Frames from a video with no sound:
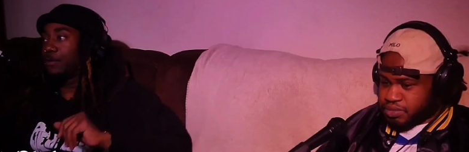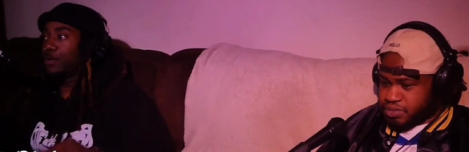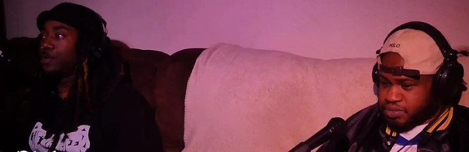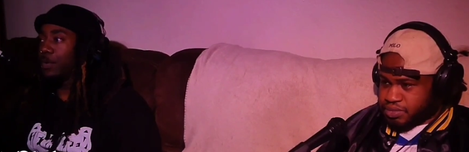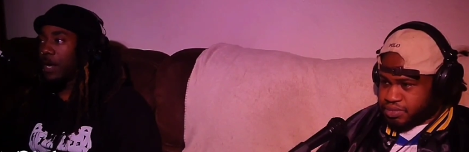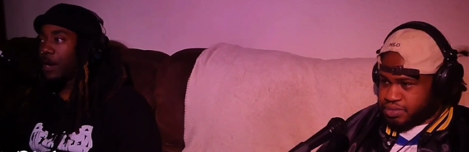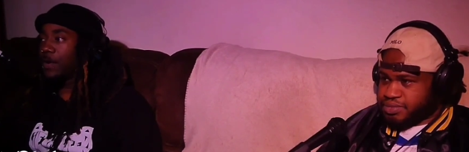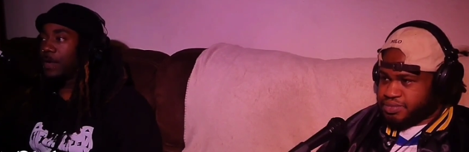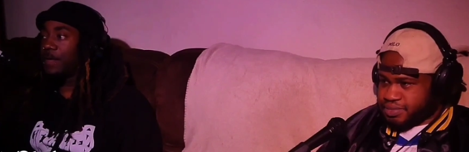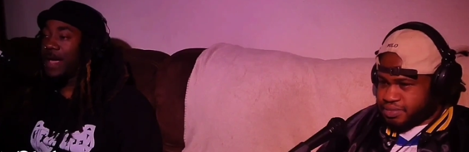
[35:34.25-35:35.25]
Speaker 1: go through would
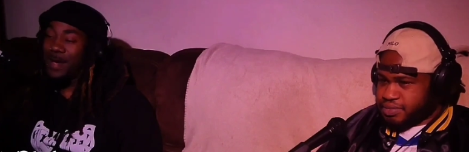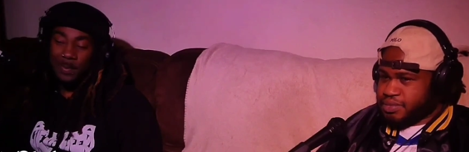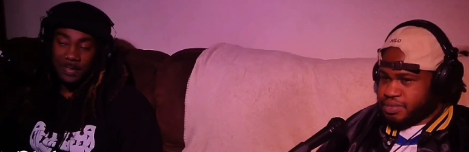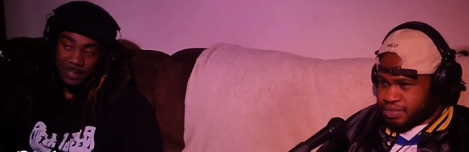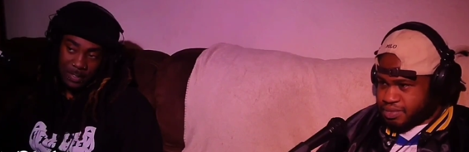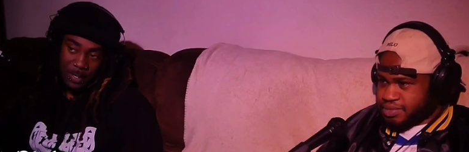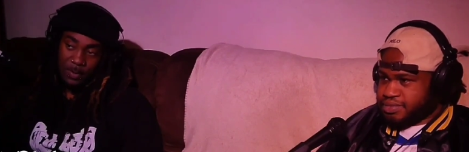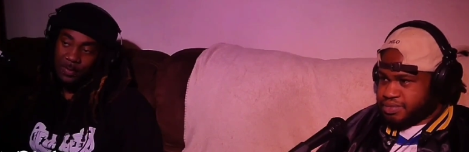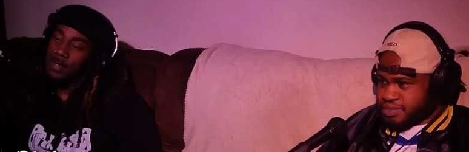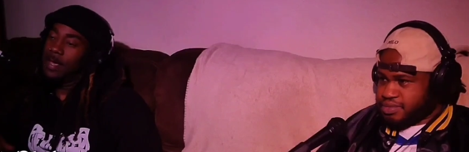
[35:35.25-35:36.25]
already have happened.
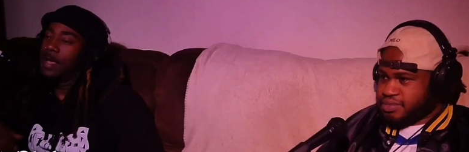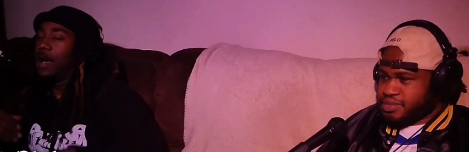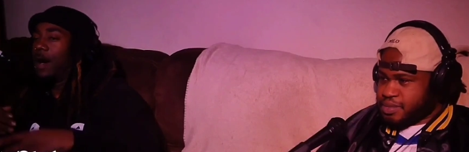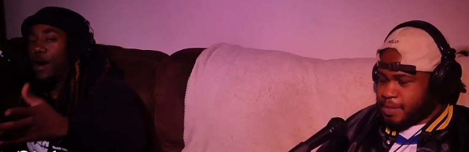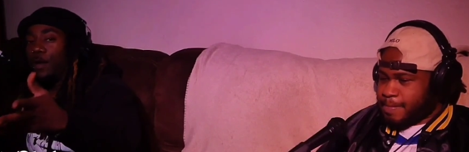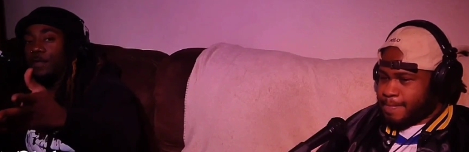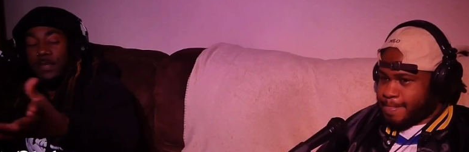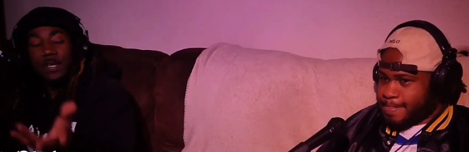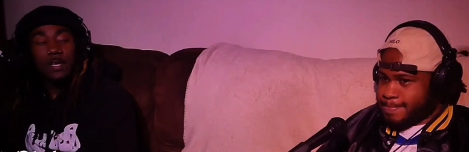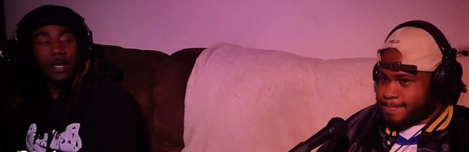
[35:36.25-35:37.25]
So
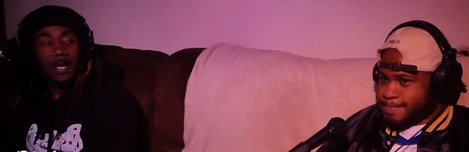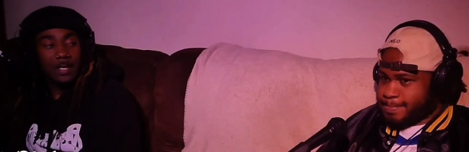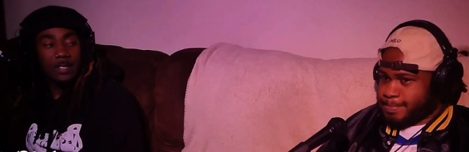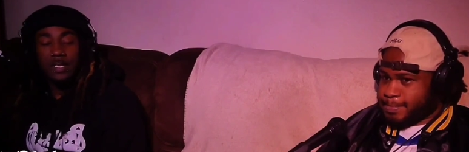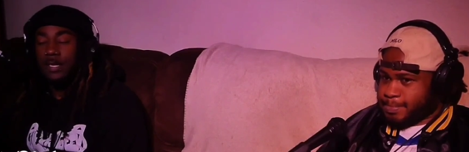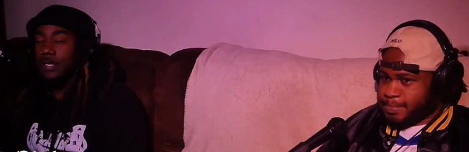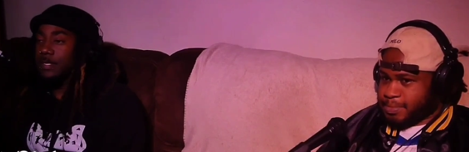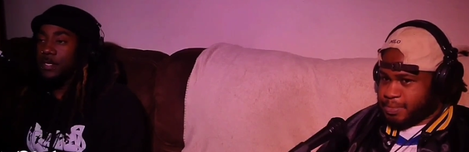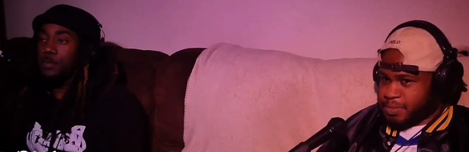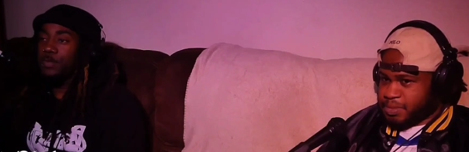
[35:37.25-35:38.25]
hopefully, like he said,
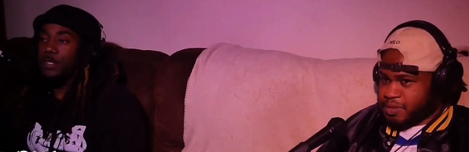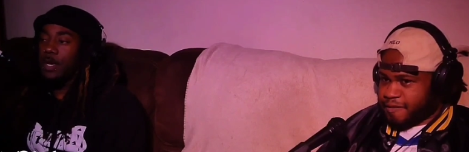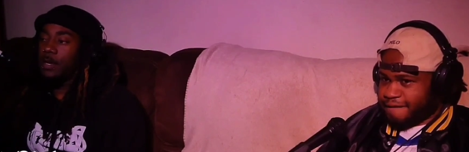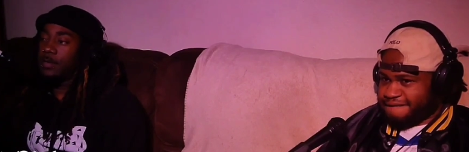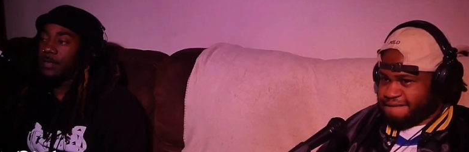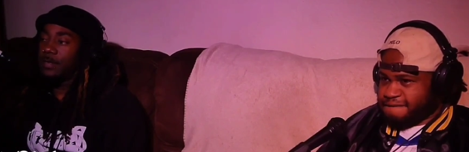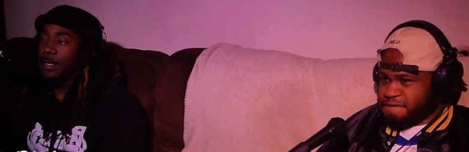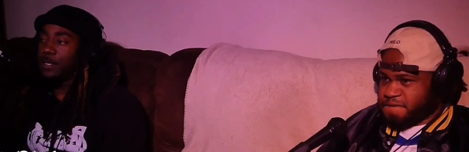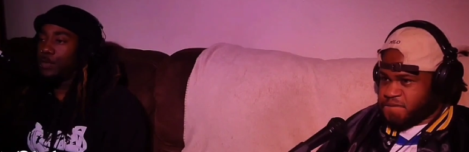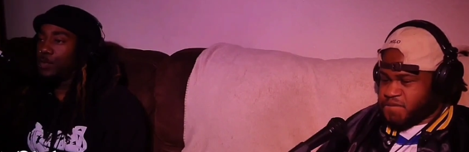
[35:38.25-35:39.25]
this helps y'all
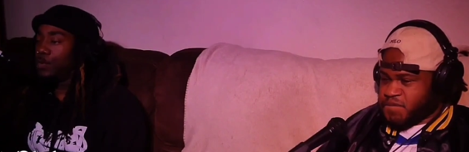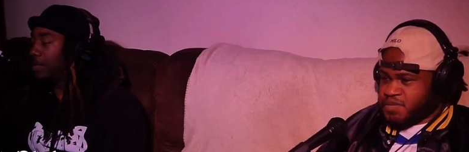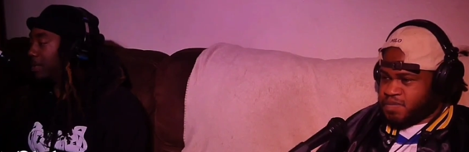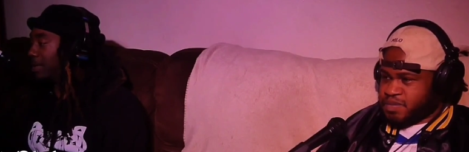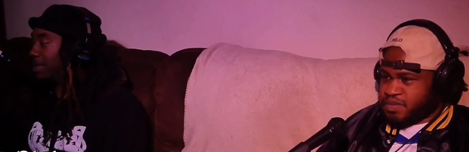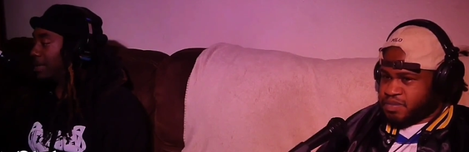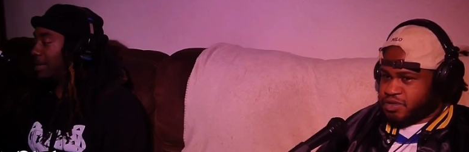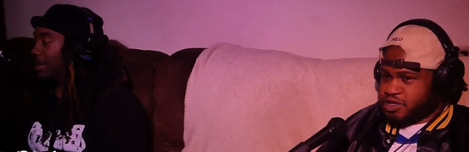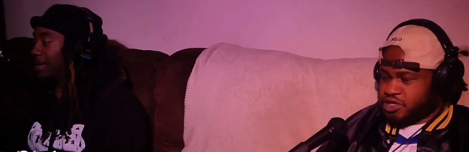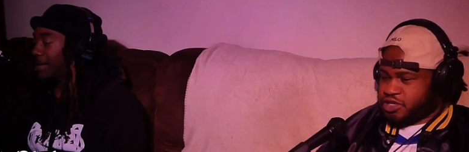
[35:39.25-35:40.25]
get through it.
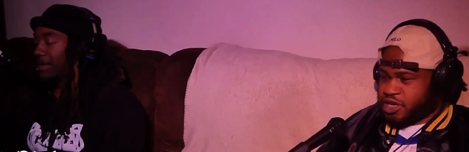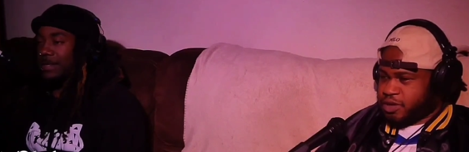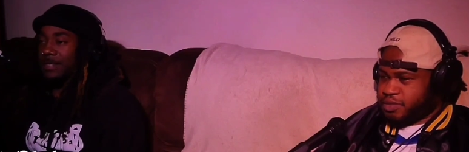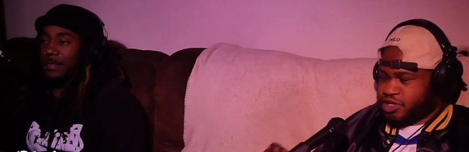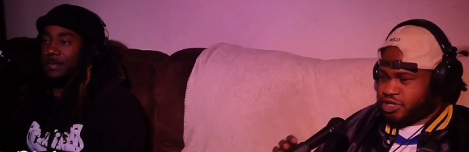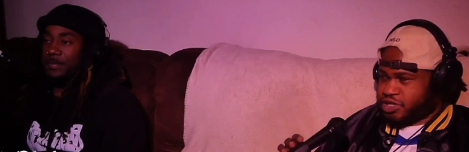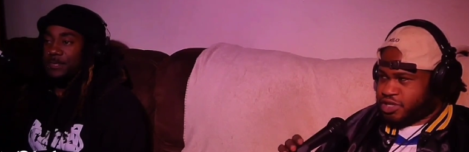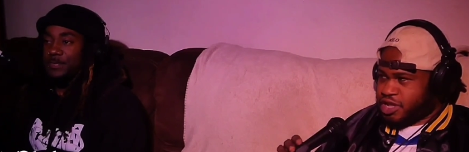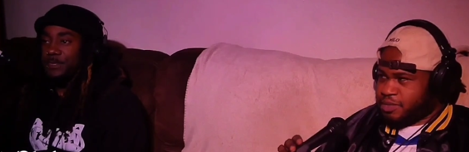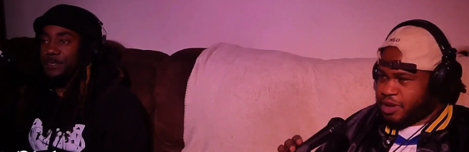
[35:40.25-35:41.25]
Speaker 2: Just talk. Just
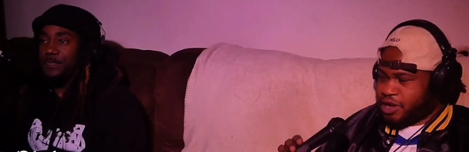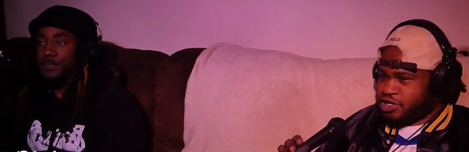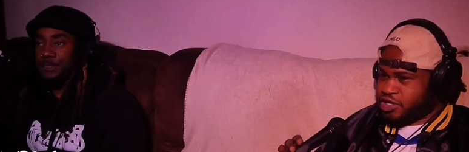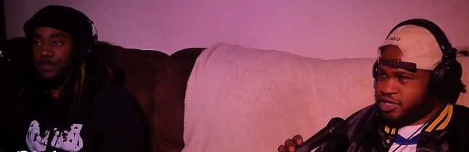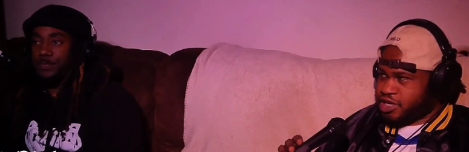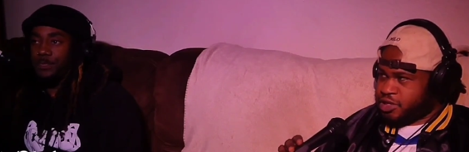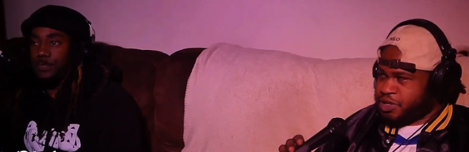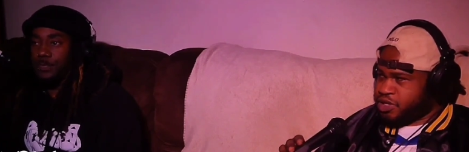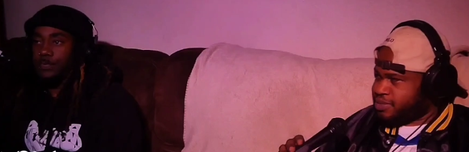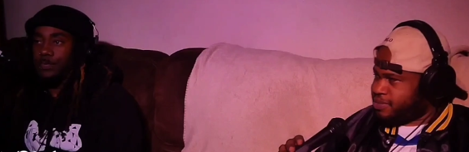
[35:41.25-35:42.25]
think about it. Just let's, just
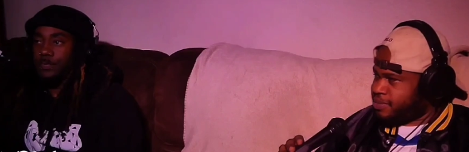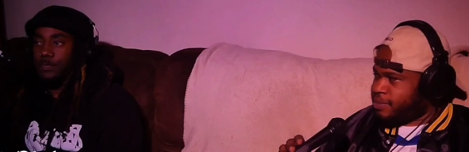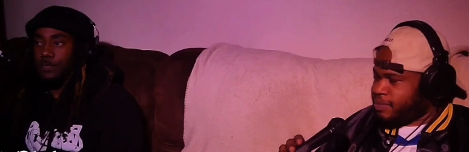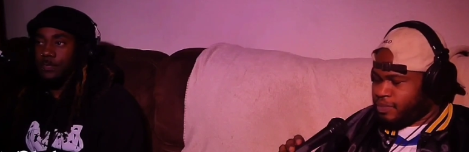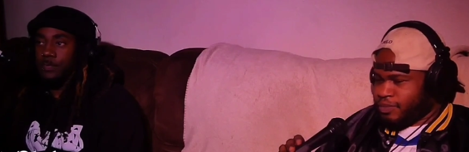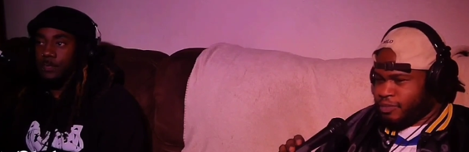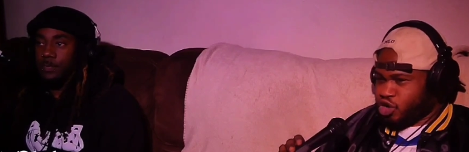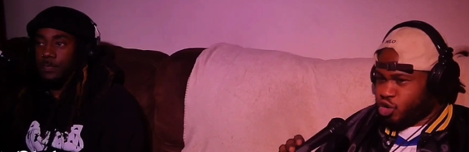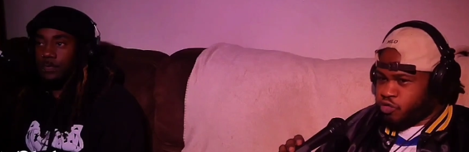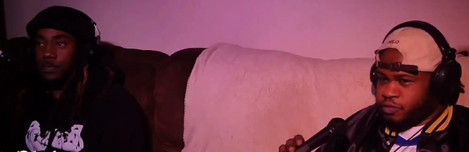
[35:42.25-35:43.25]
be
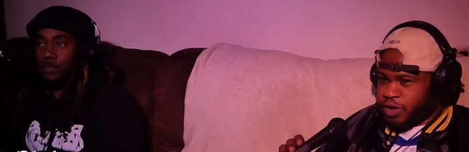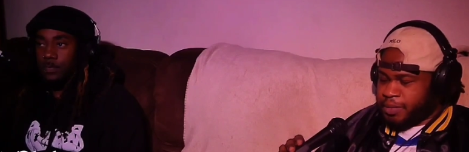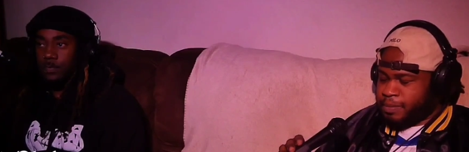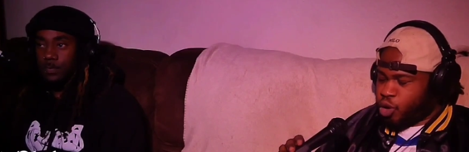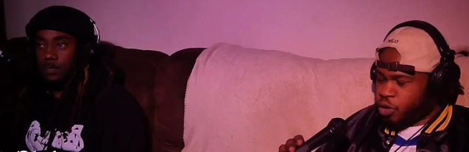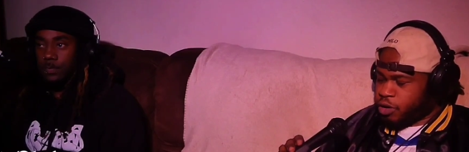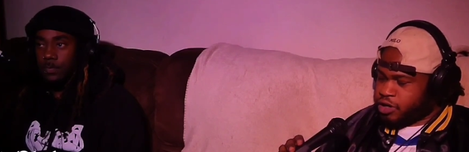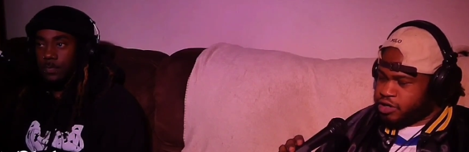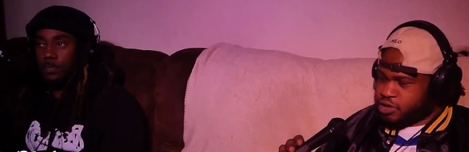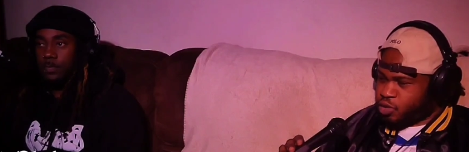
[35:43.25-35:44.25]
goof
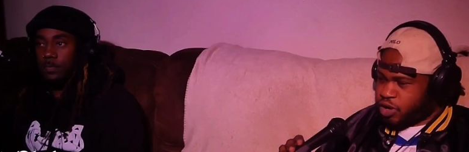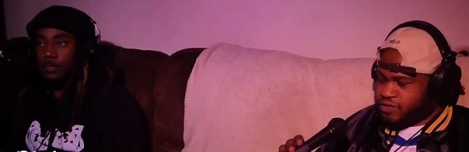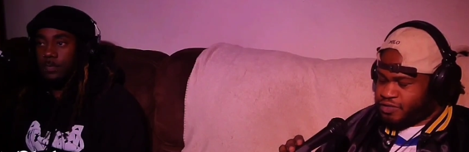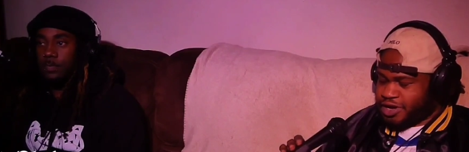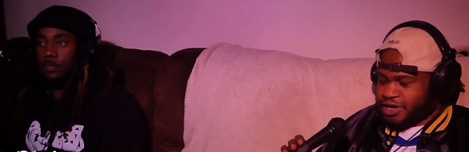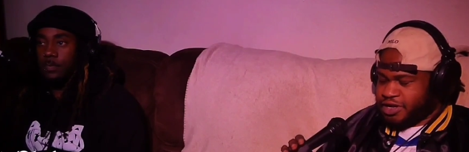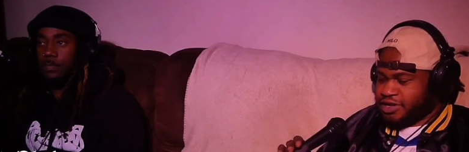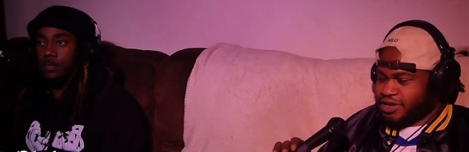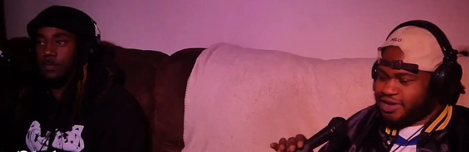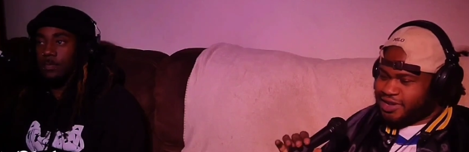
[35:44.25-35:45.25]
morons, quite
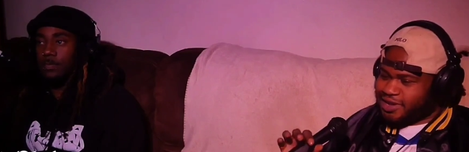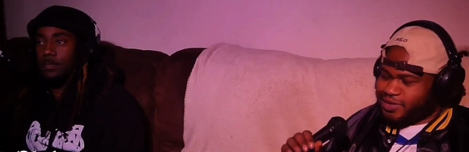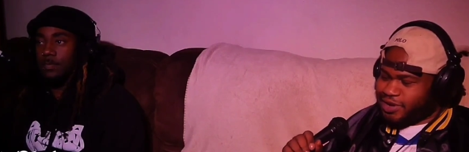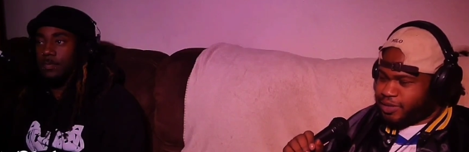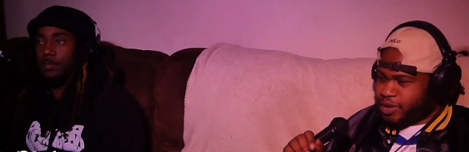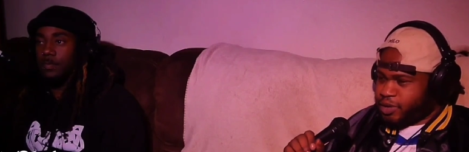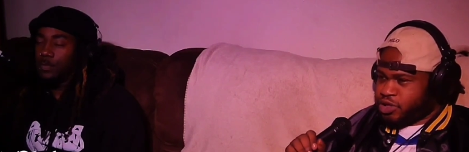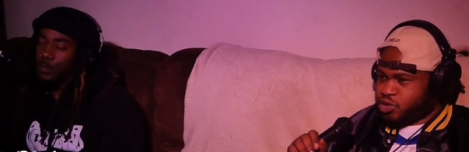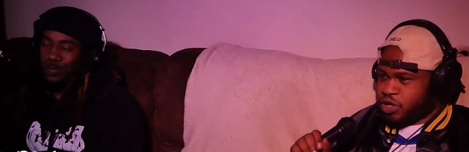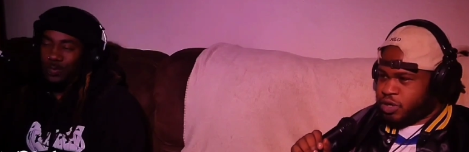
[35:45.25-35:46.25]
frankly. You know what I mean? We